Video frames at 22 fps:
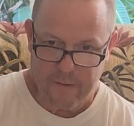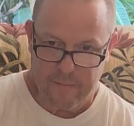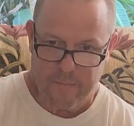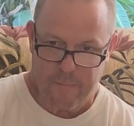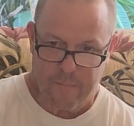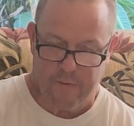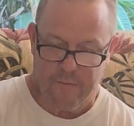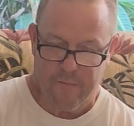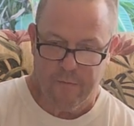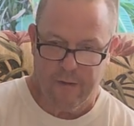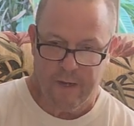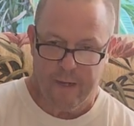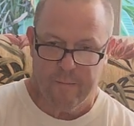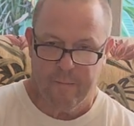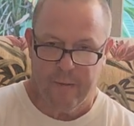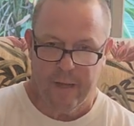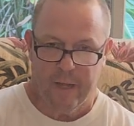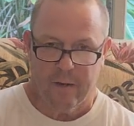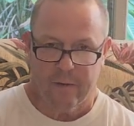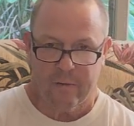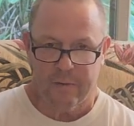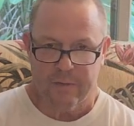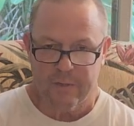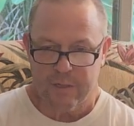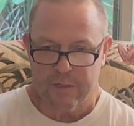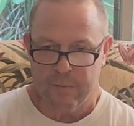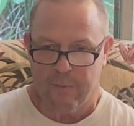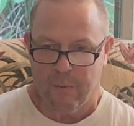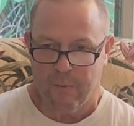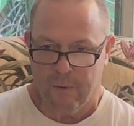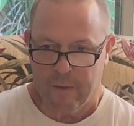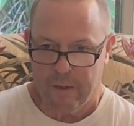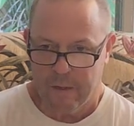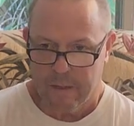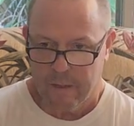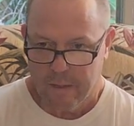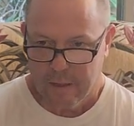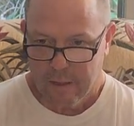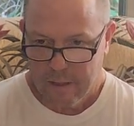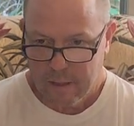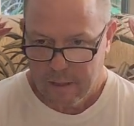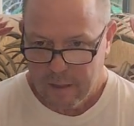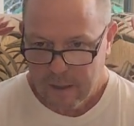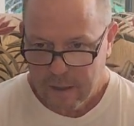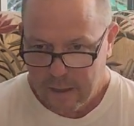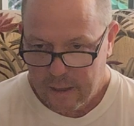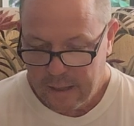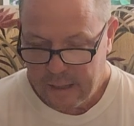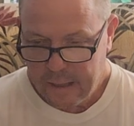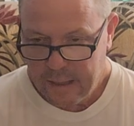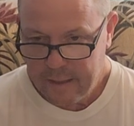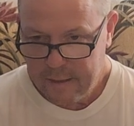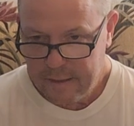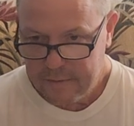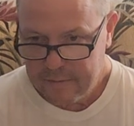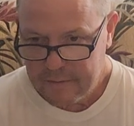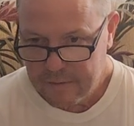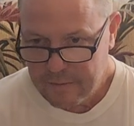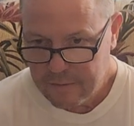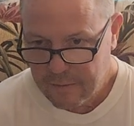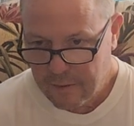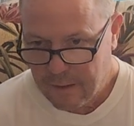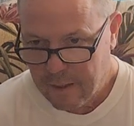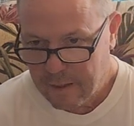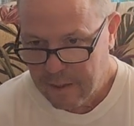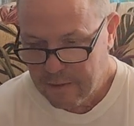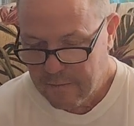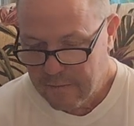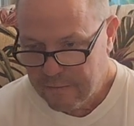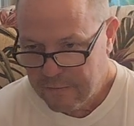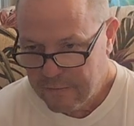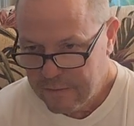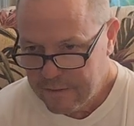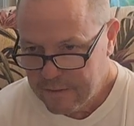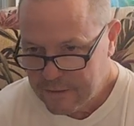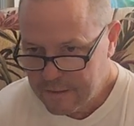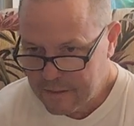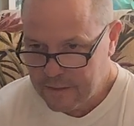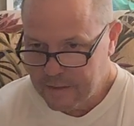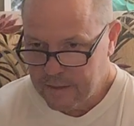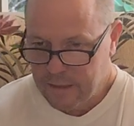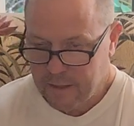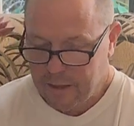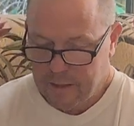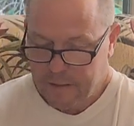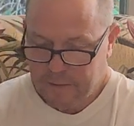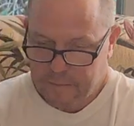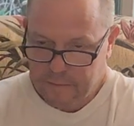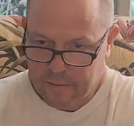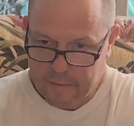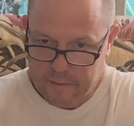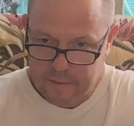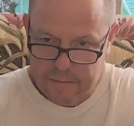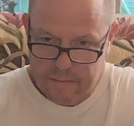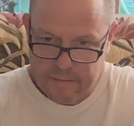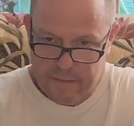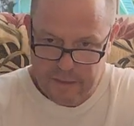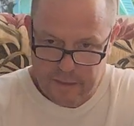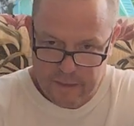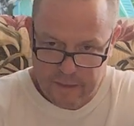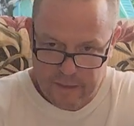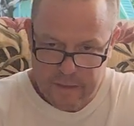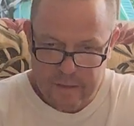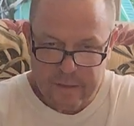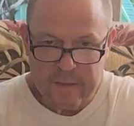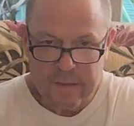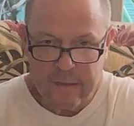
provide medical support to all of his dead and